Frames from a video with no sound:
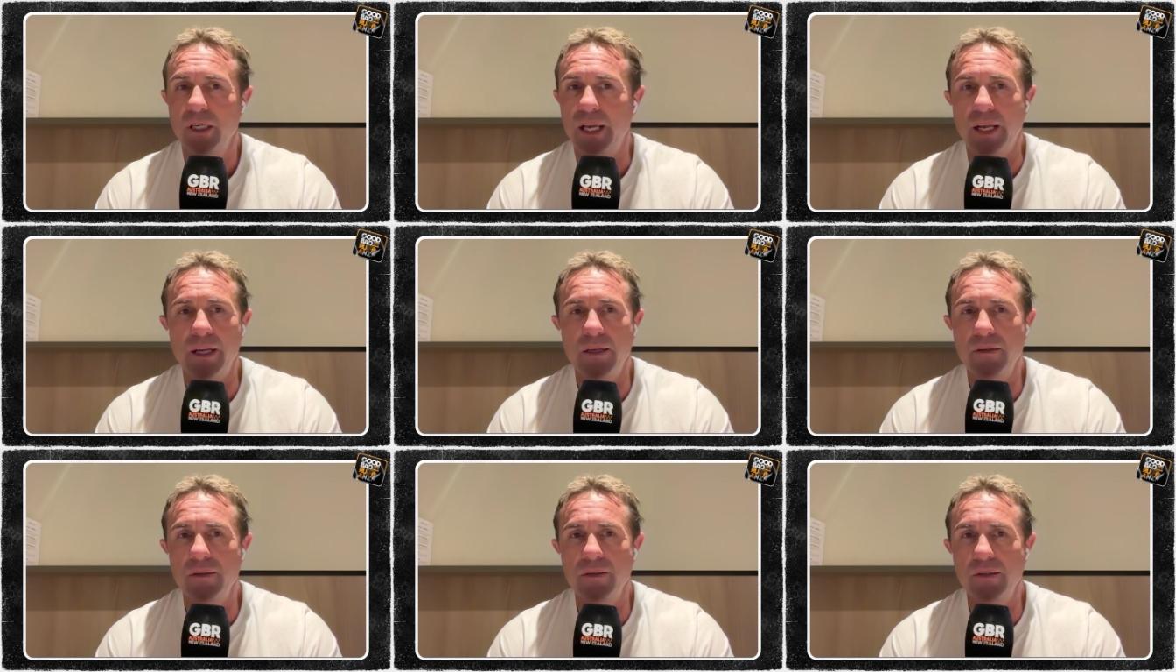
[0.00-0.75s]

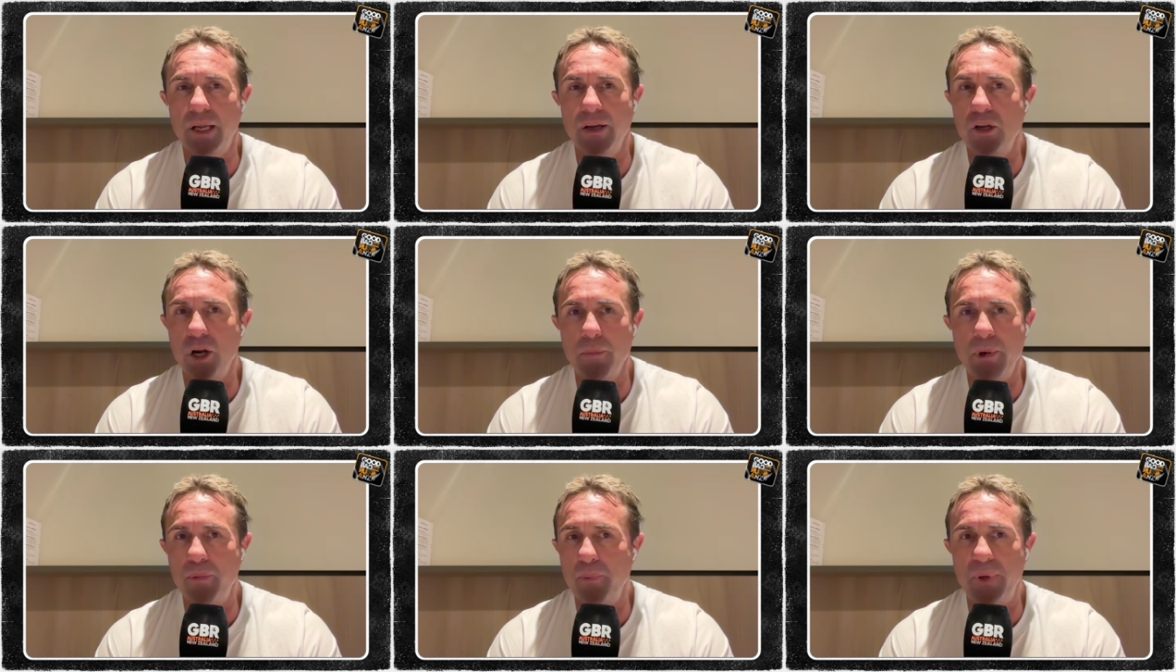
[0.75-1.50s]
And you've got to
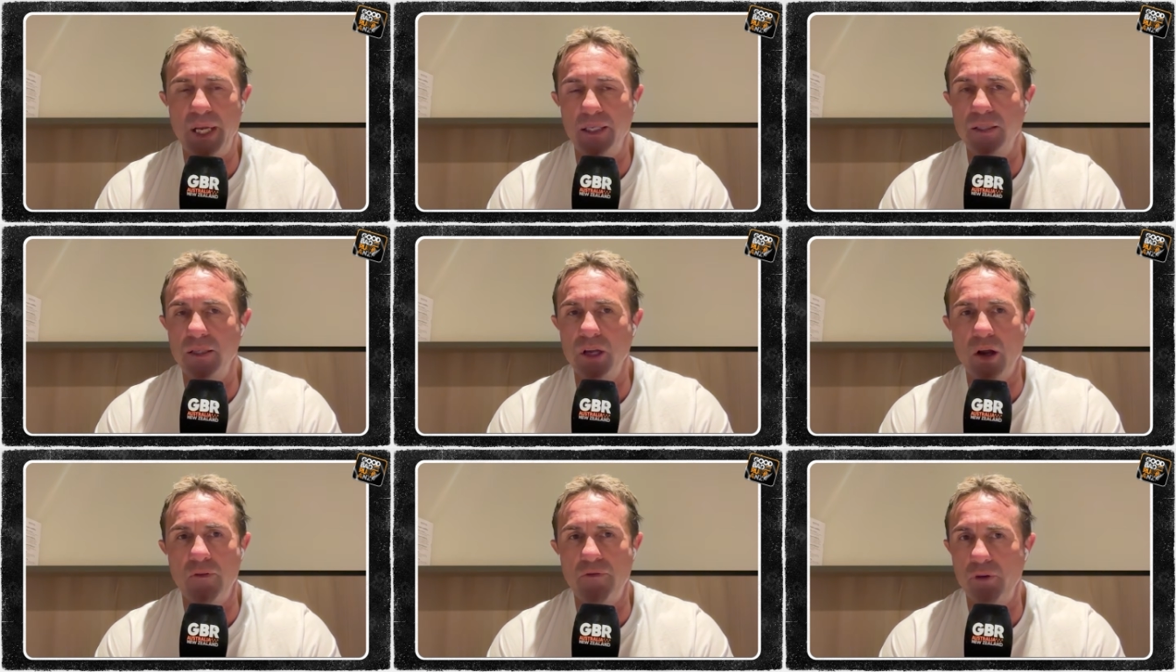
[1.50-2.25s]
be prepared to
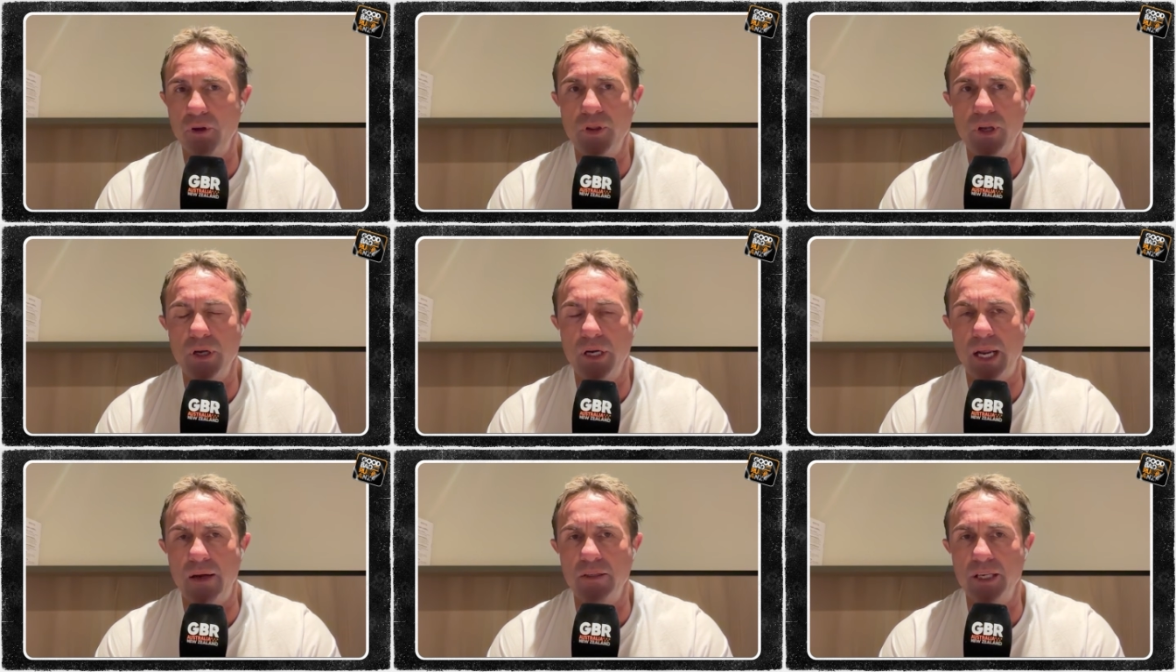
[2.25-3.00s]
go further
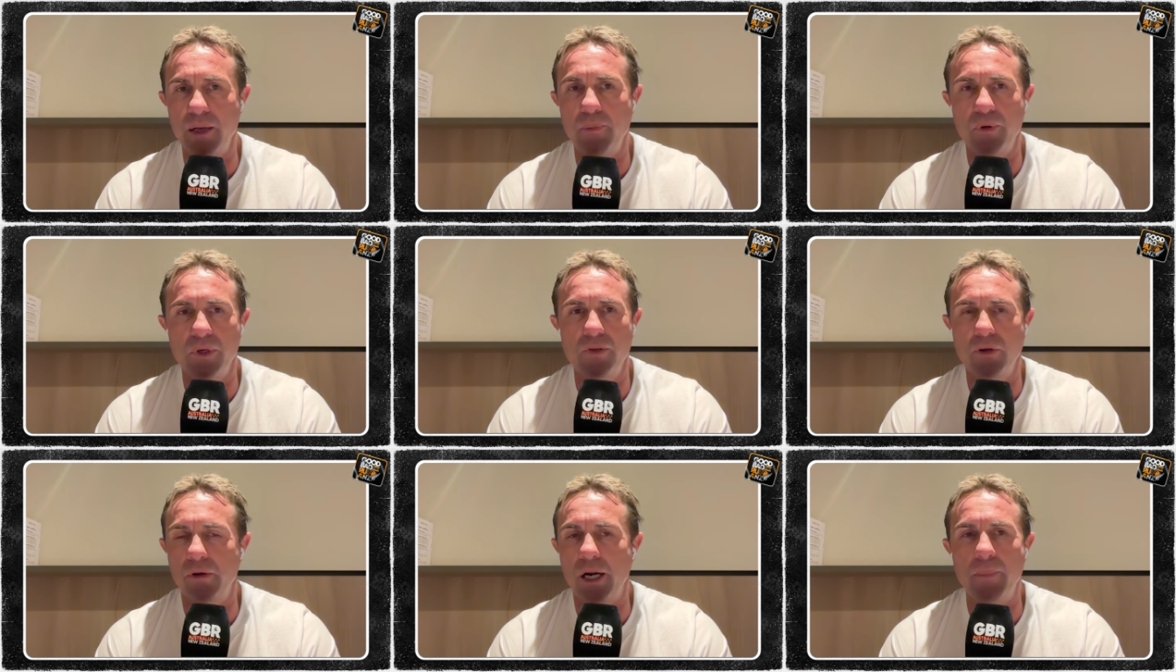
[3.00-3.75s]
and deeper into
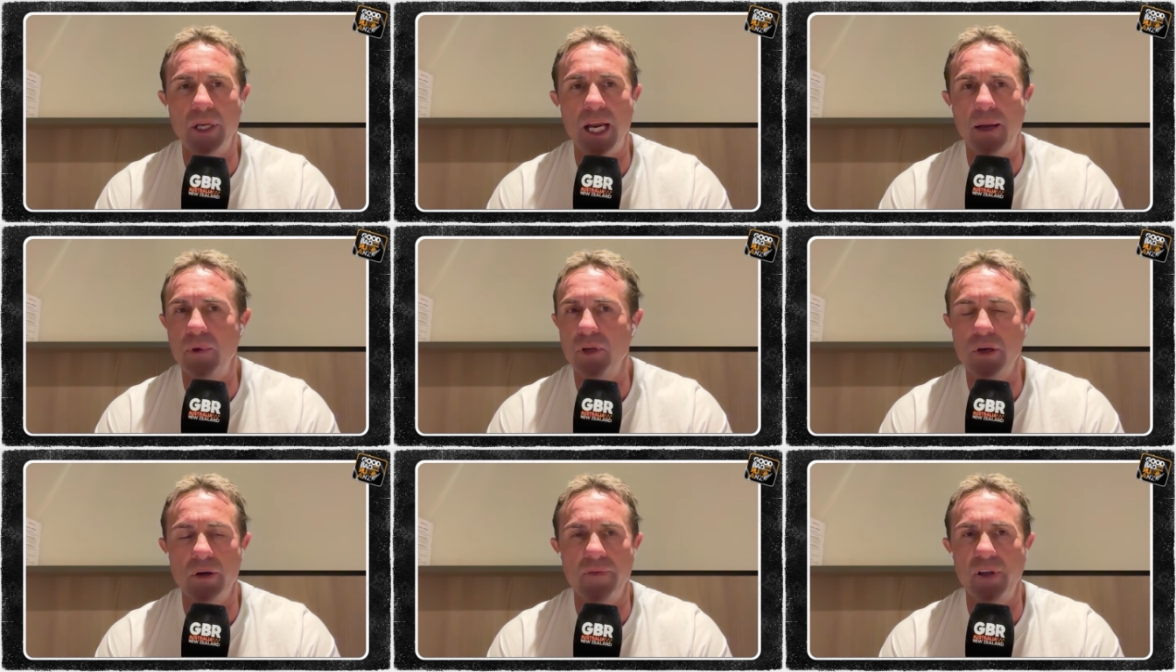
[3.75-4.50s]
a rugby game than
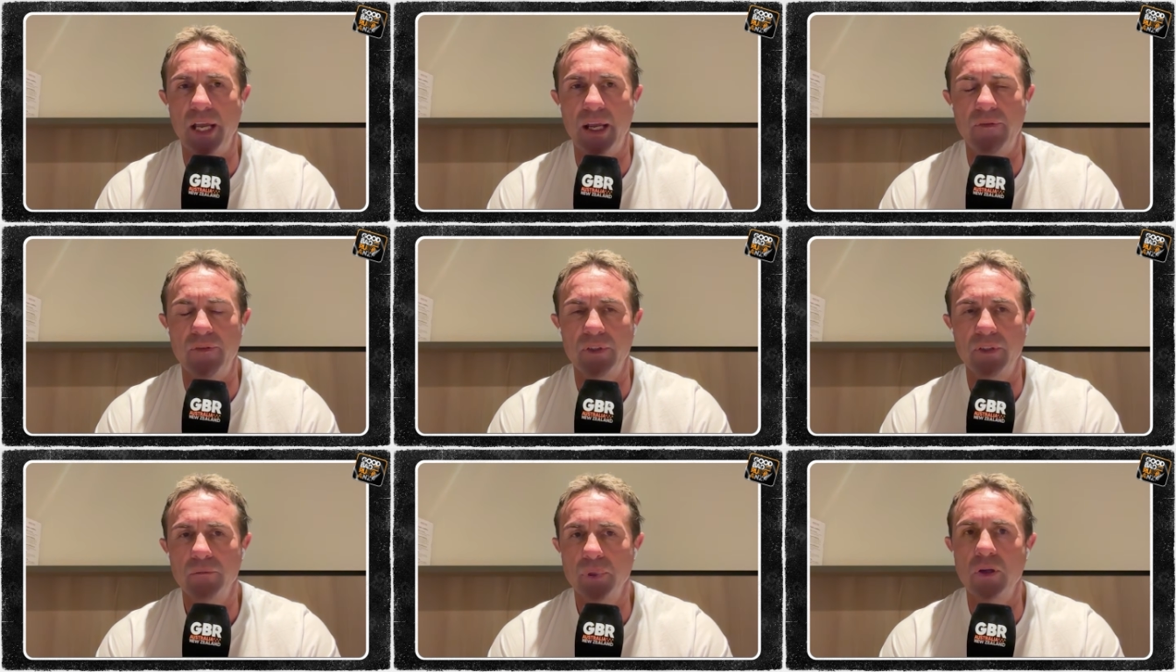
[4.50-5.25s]
you ever have,
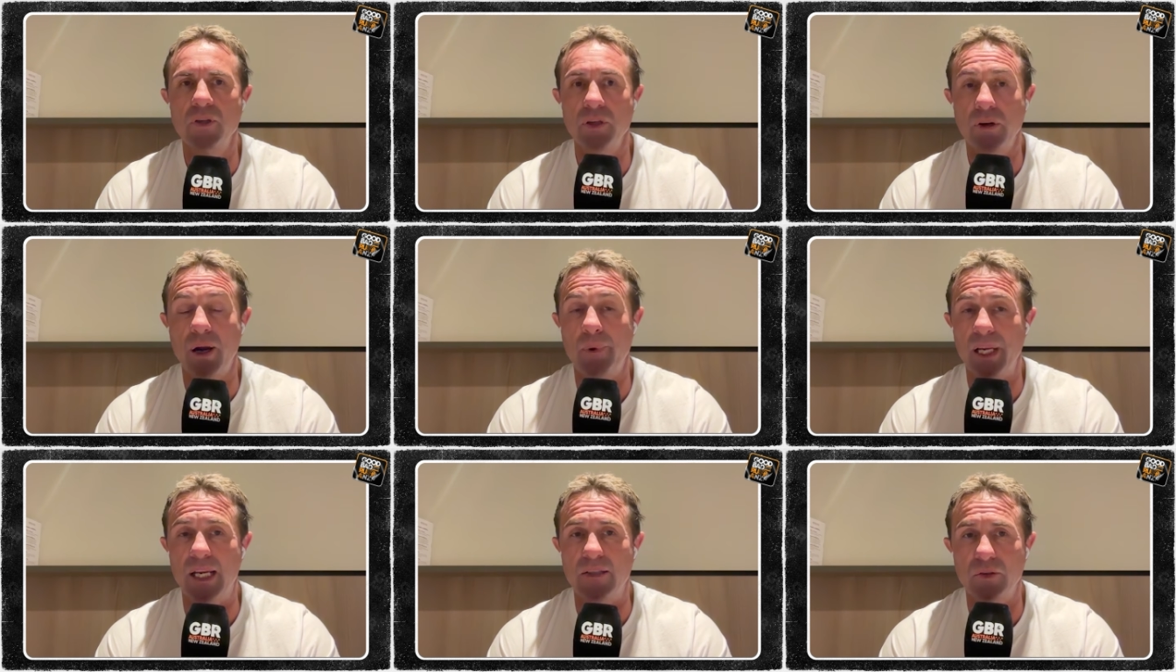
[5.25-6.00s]
because you're up
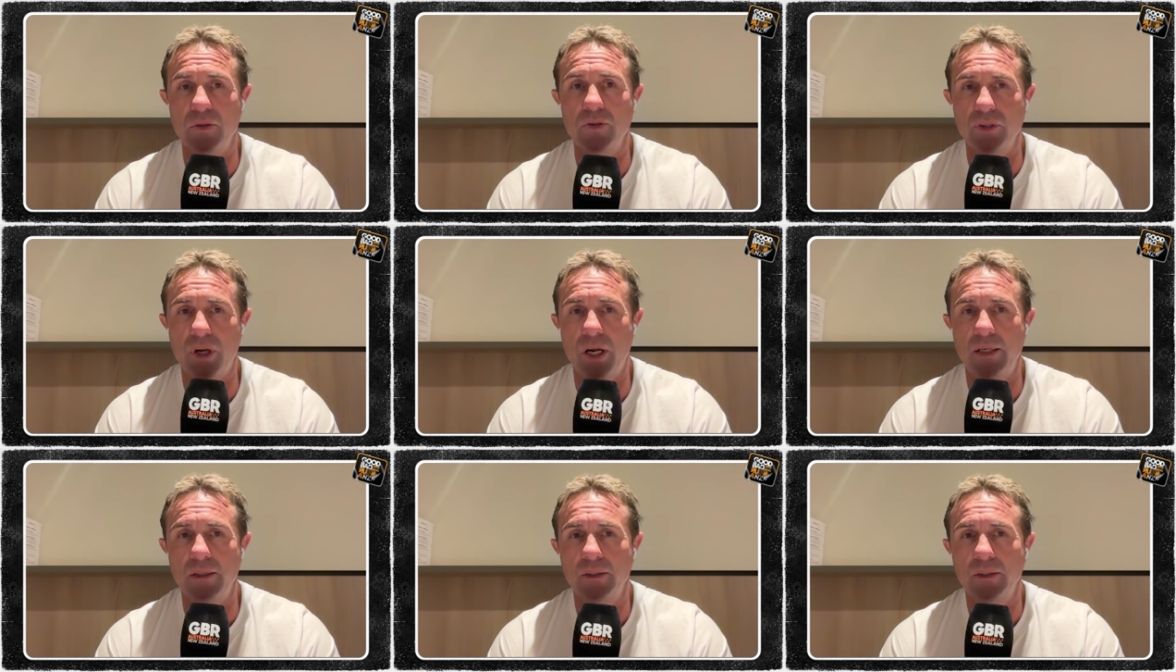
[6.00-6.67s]
against a good side.